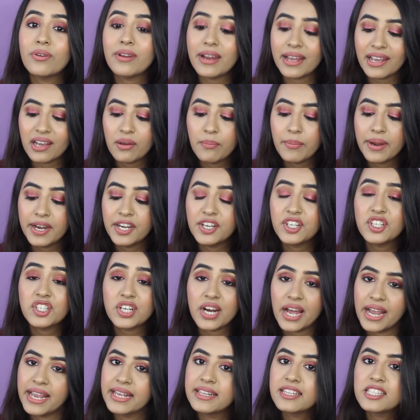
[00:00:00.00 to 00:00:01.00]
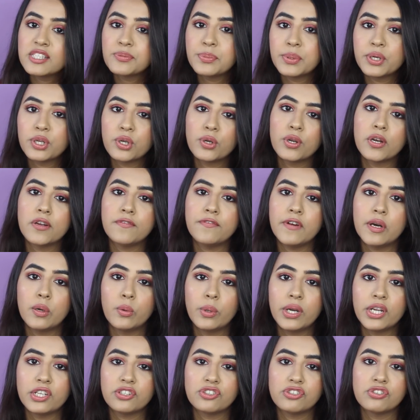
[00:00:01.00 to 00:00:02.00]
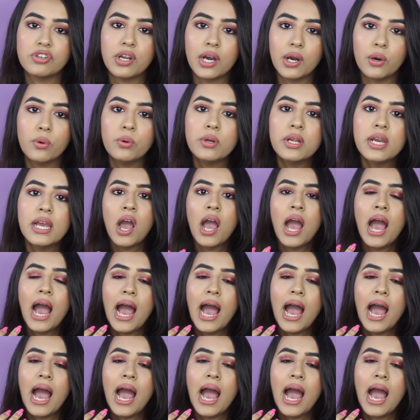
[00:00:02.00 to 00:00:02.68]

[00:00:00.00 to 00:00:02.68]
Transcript: recommend trying this particular foundation out.